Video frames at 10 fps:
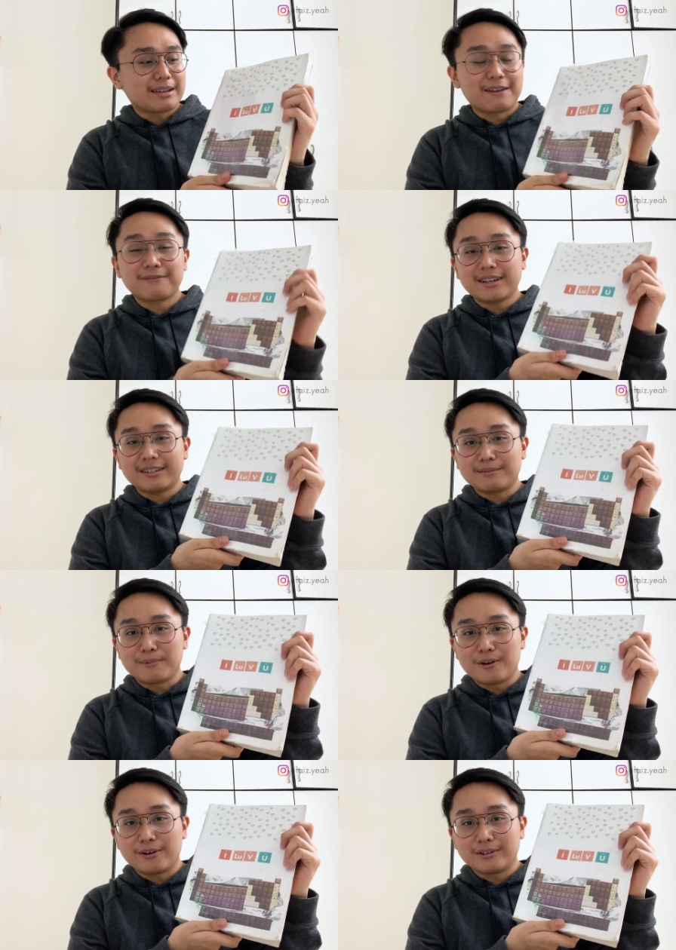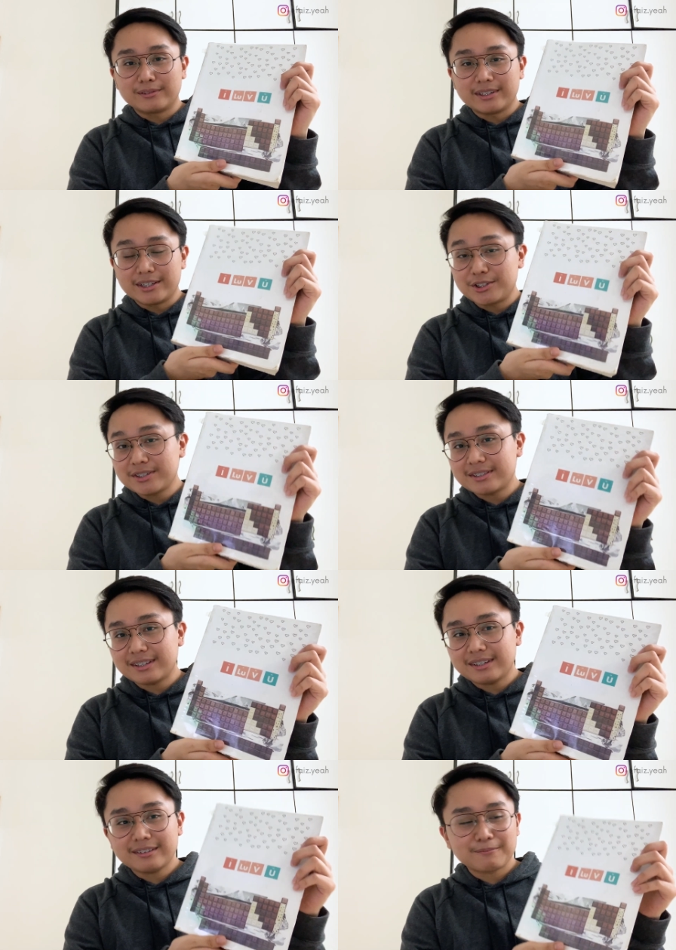I find it more
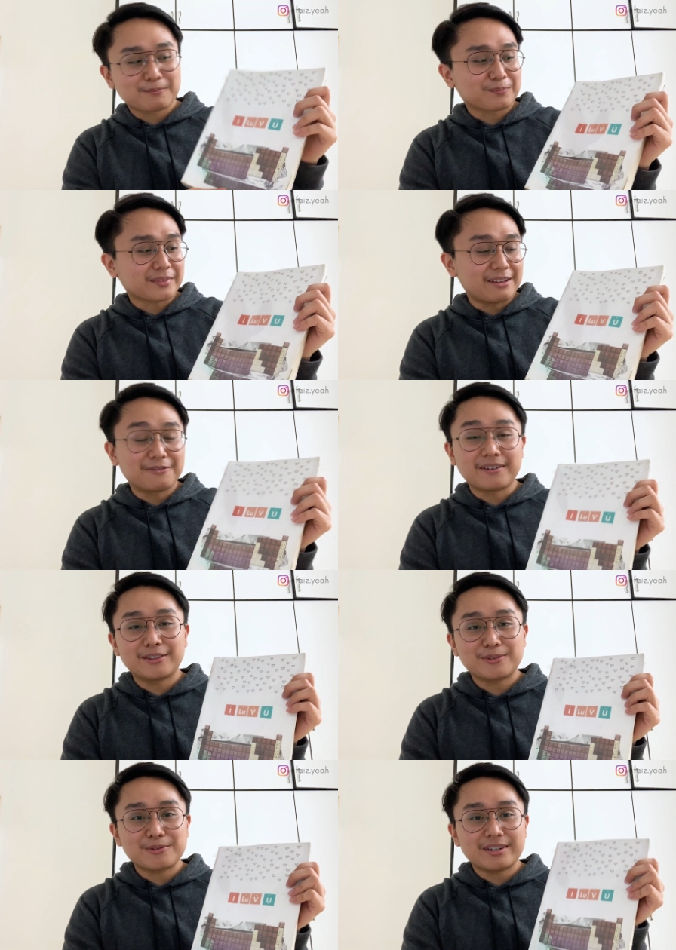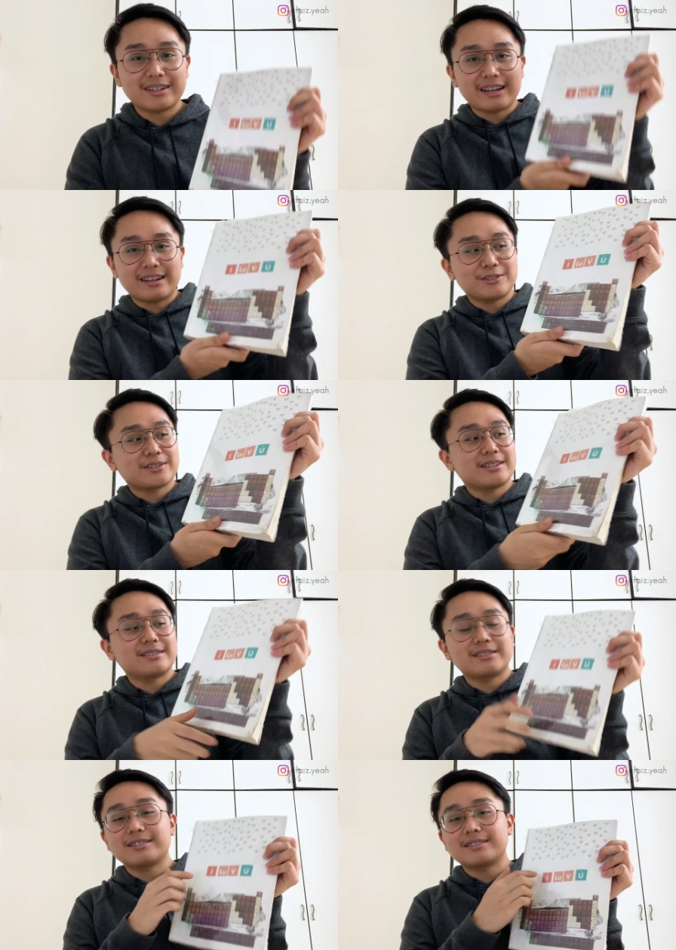interesting and fun to read. And as you can
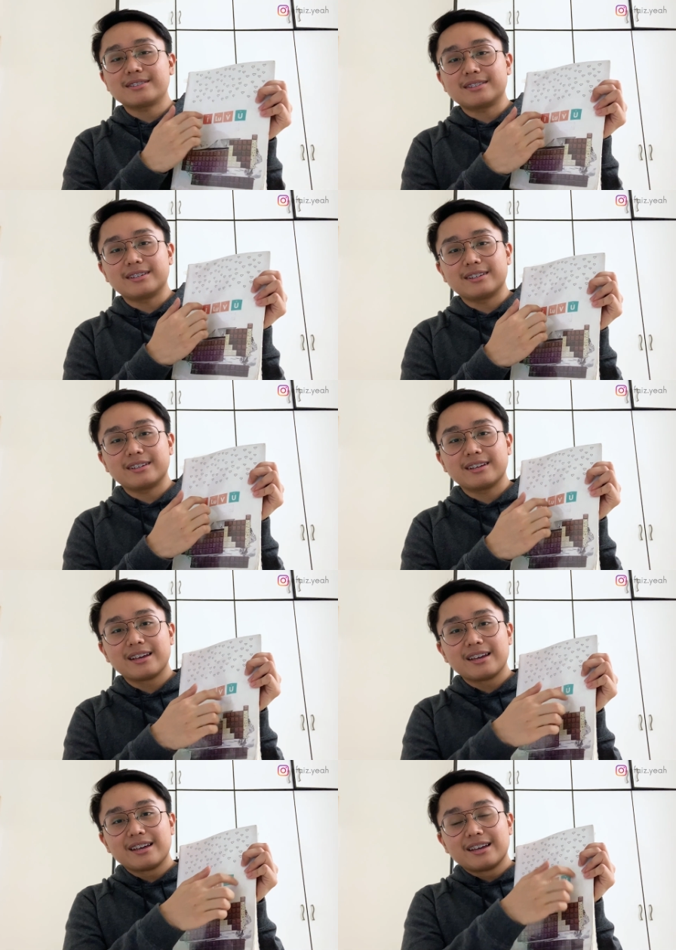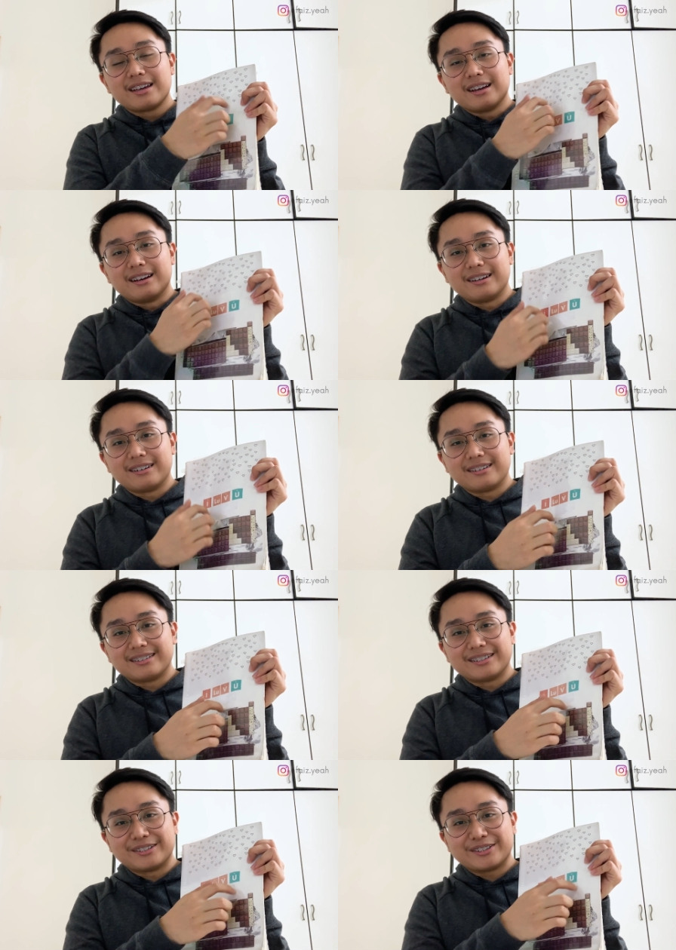see, this is the
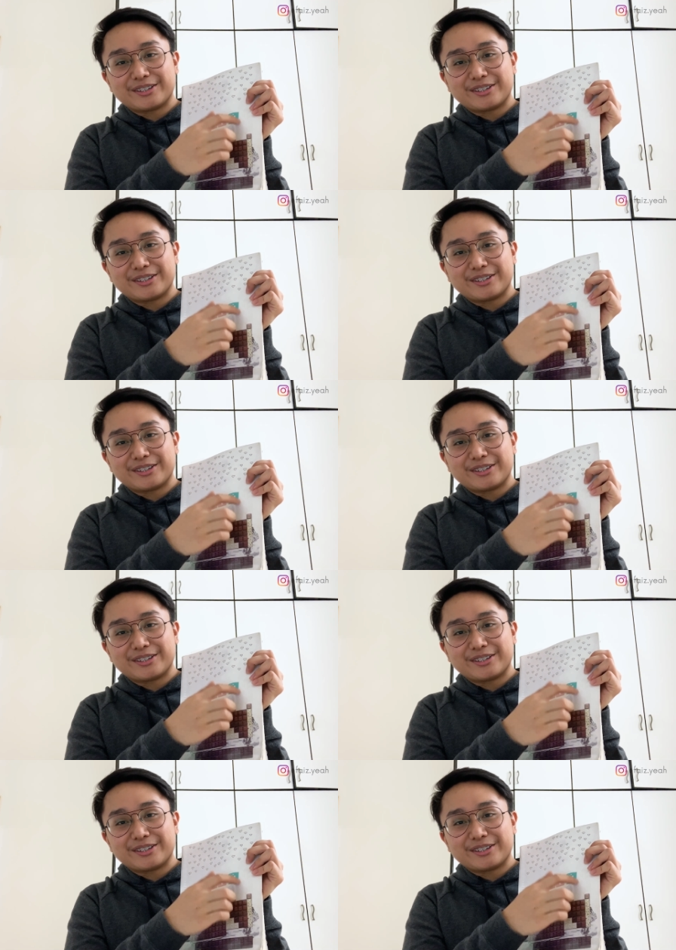uh,